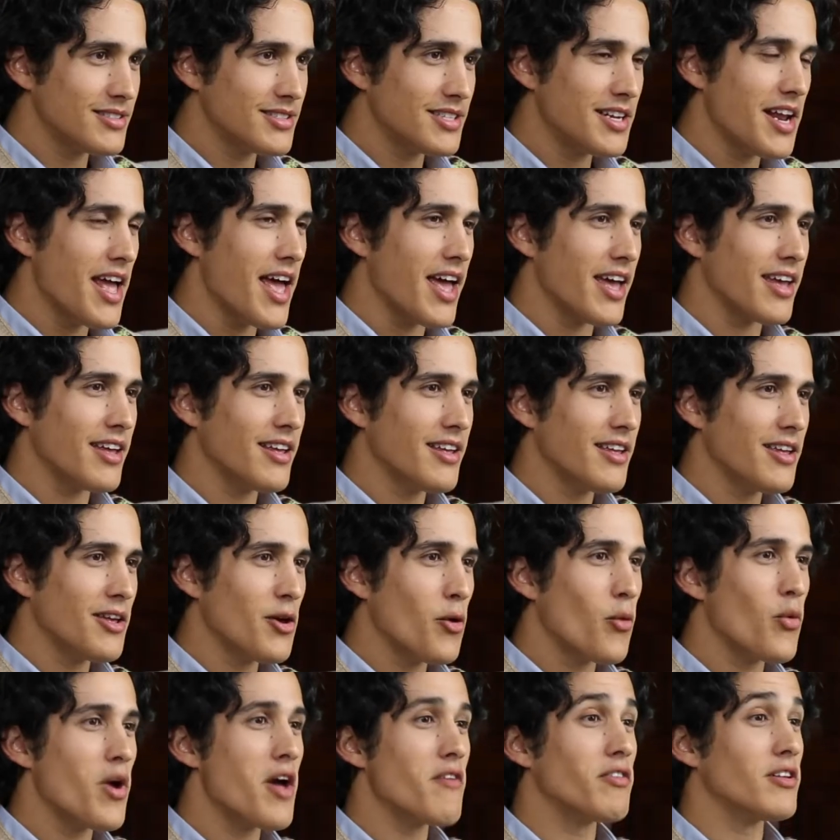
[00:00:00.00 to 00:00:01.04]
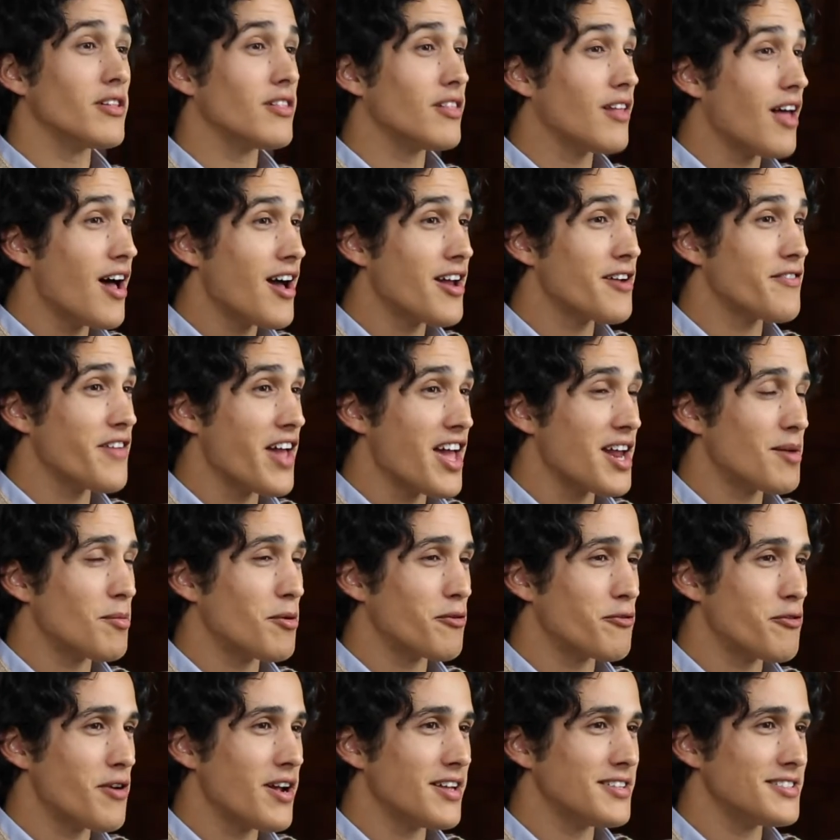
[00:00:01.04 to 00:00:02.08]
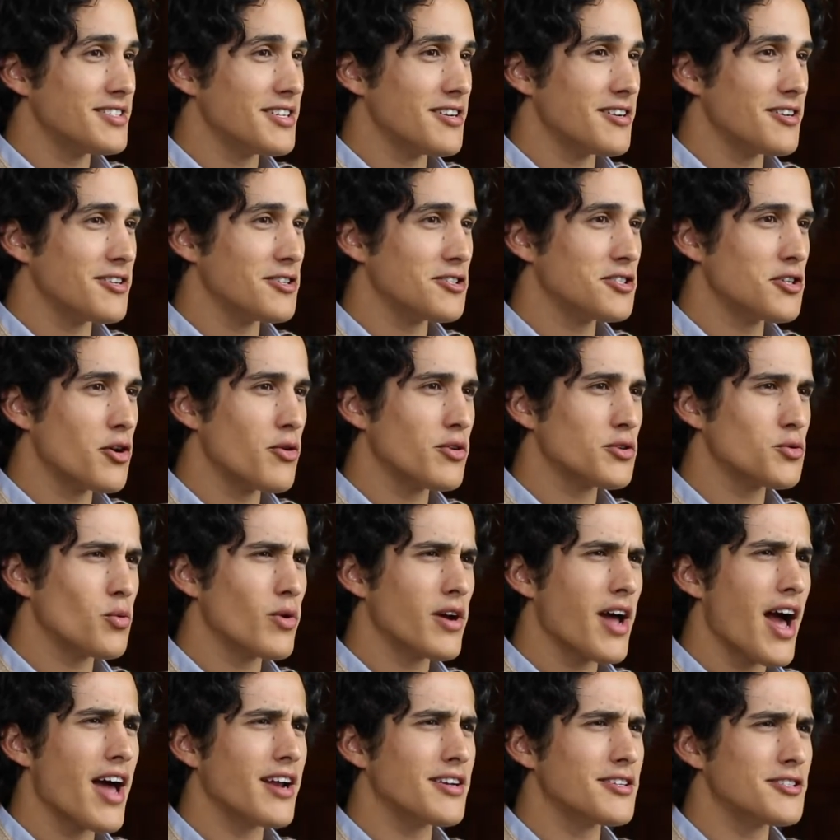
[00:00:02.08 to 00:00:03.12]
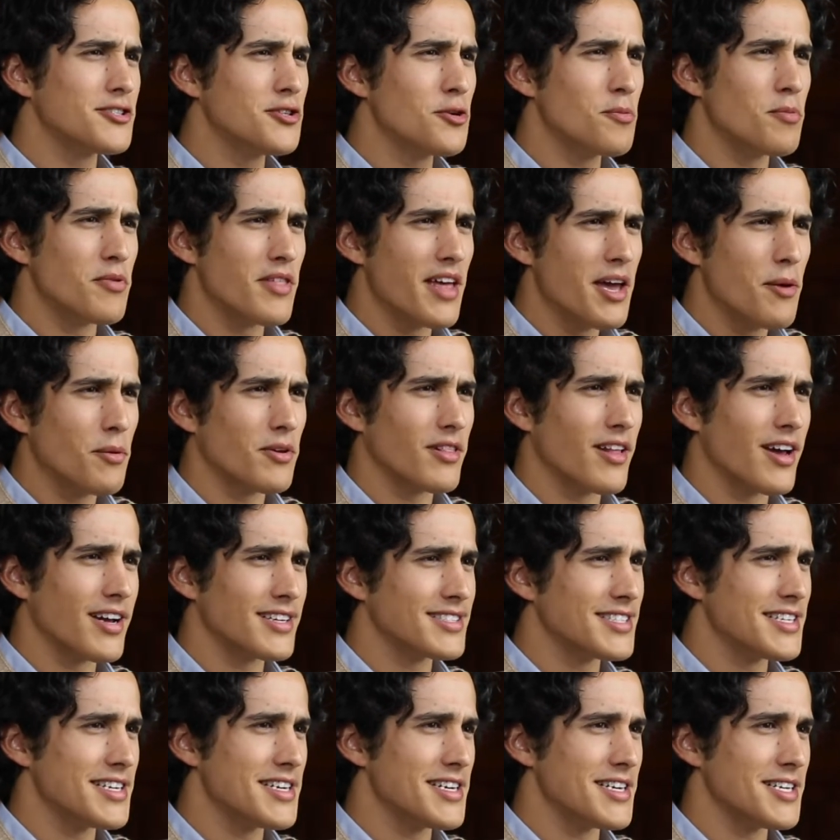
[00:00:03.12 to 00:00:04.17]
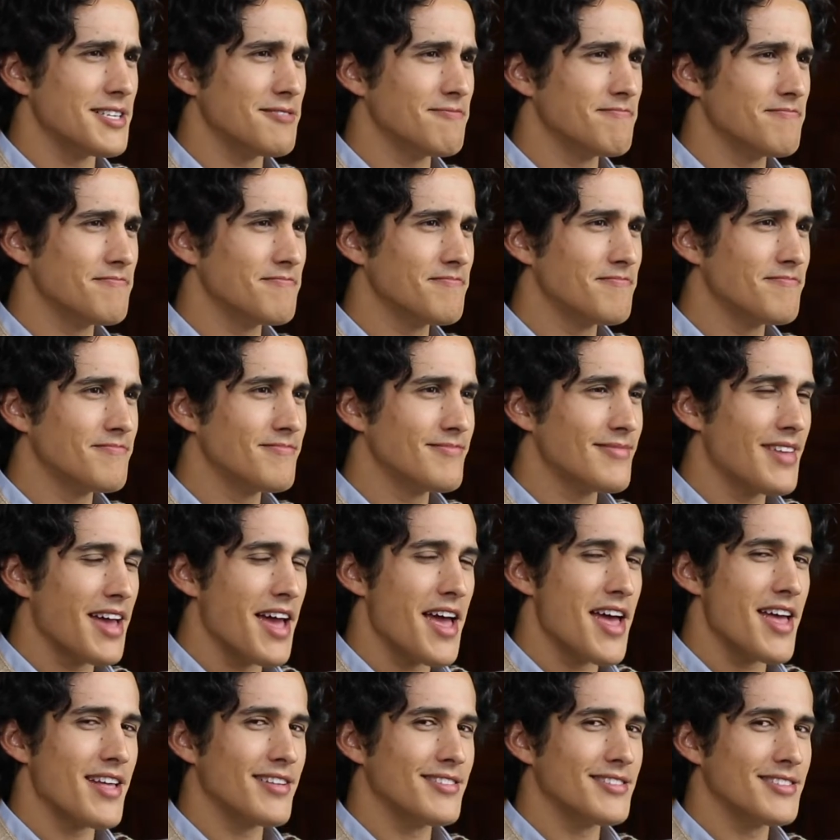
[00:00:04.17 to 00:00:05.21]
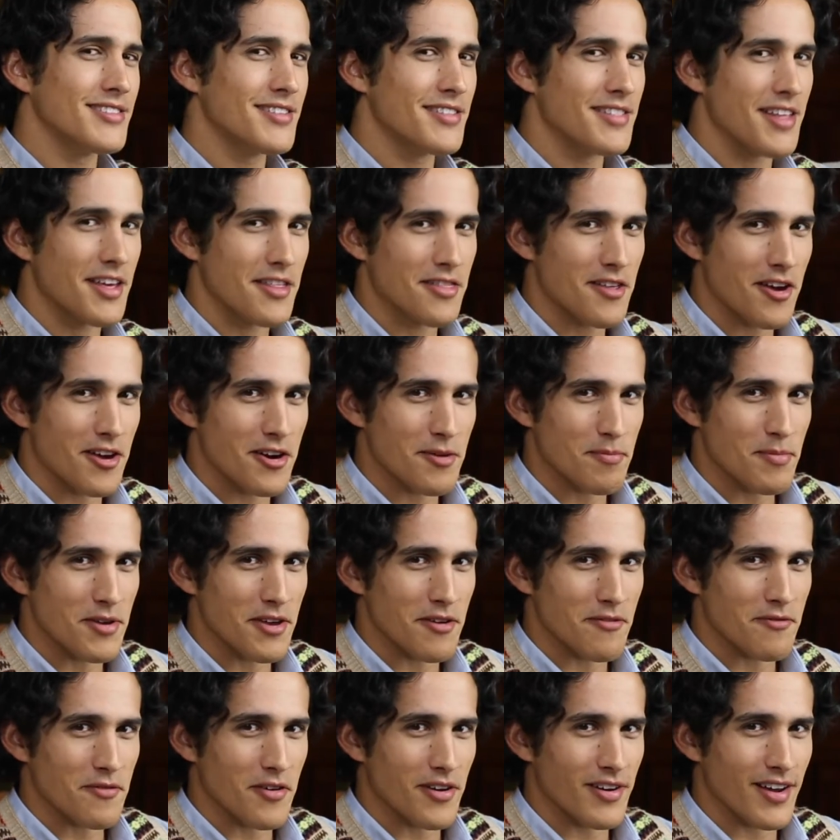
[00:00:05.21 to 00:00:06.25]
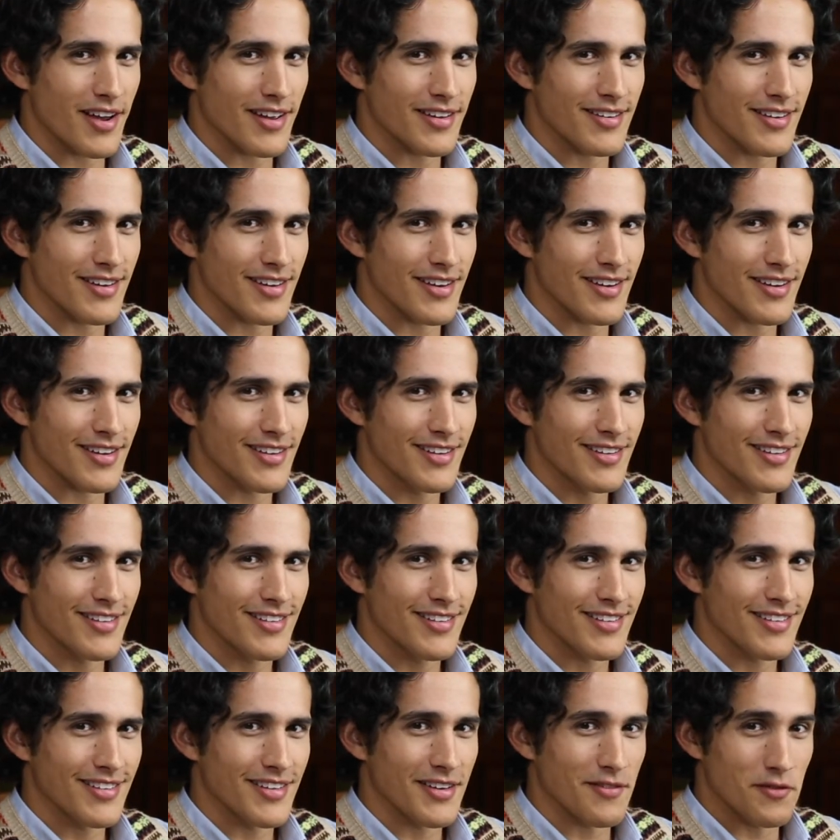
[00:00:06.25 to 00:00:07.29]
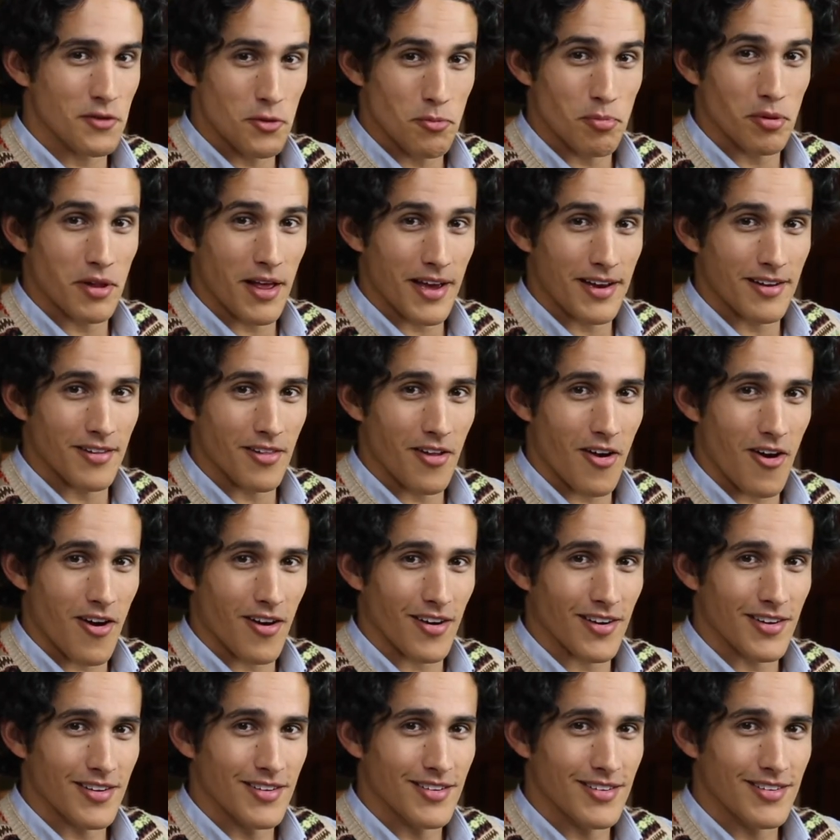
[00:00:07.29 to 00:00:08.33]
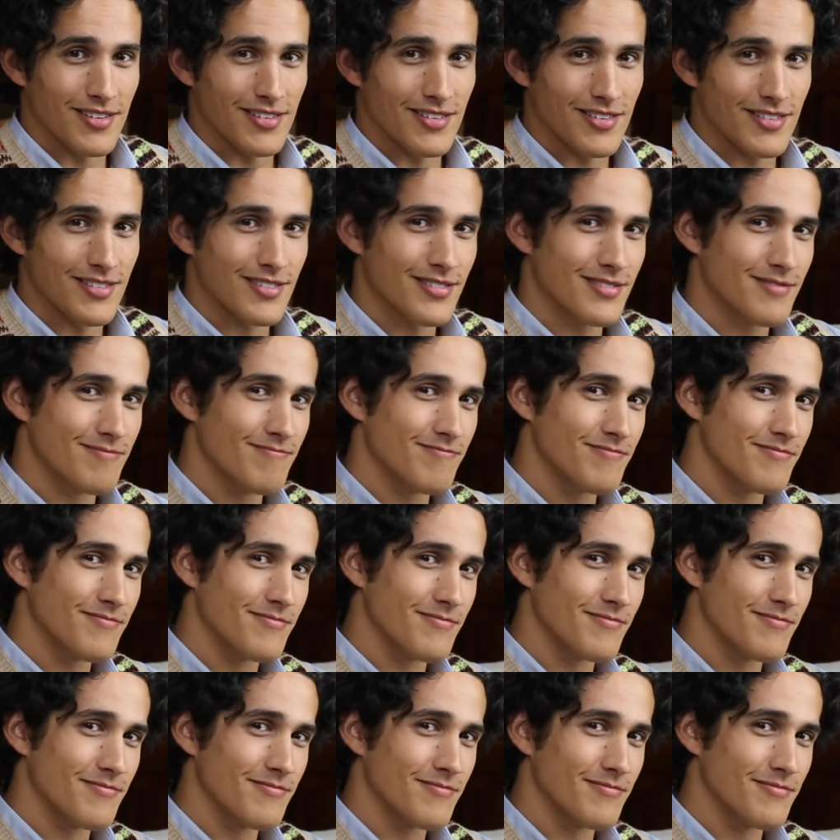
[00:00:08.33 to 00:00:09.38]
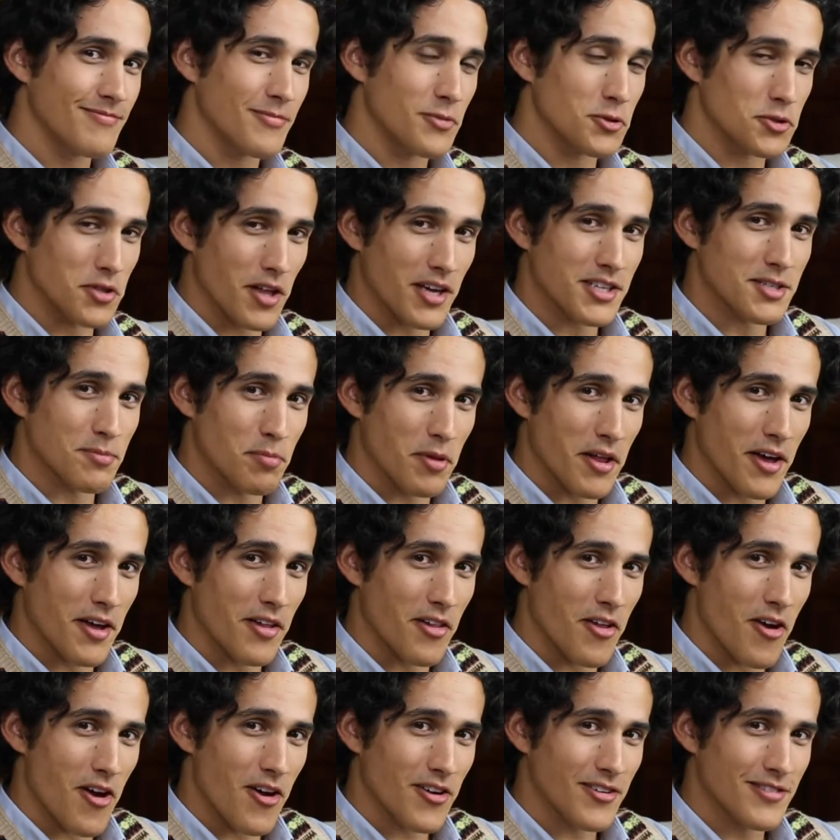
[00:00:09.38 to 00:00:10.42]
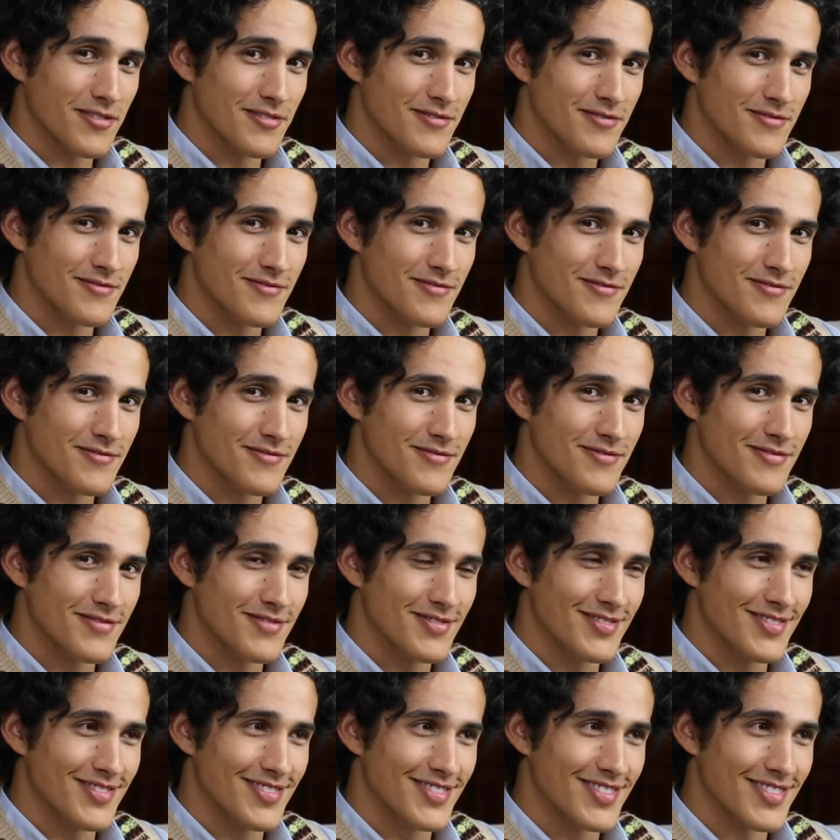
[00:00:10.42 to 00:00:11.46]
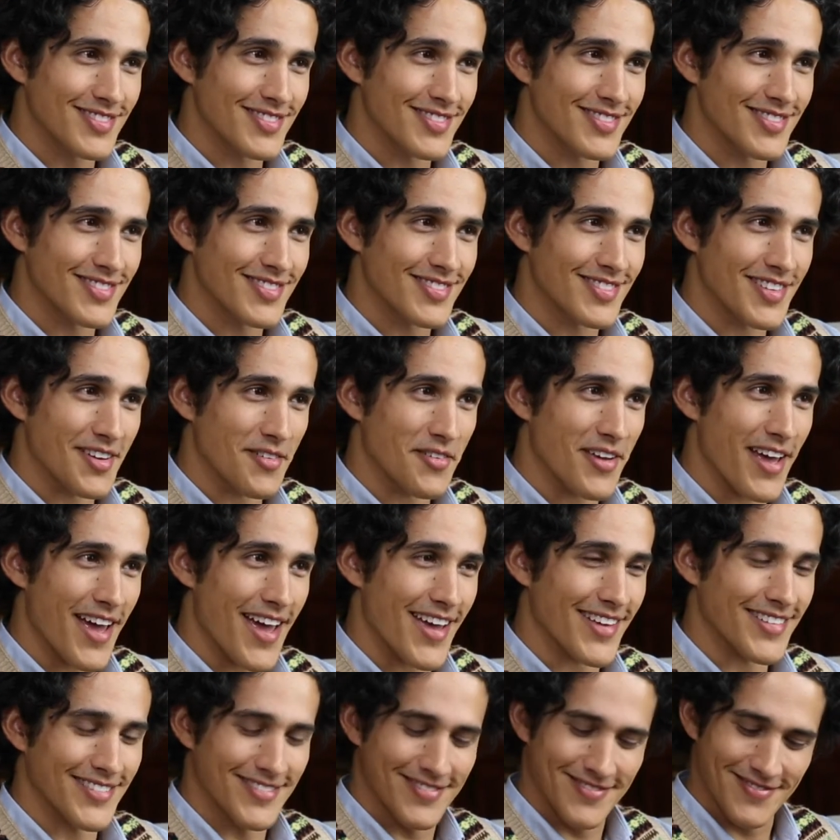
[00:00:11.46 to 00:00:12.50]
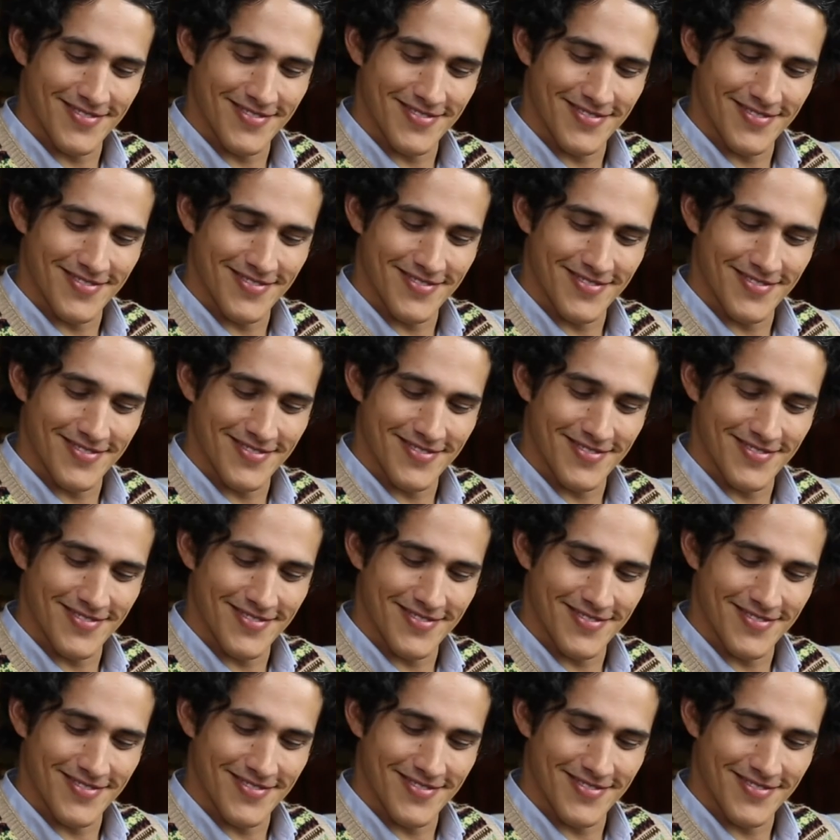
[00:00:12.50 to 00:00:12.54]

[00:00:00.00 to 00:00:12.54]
Today, we have a lot of animal friends here to show us what kind of soup they would like to eat. And they thought it'd be a fun idea if you played along. Would you like to play along? Okay.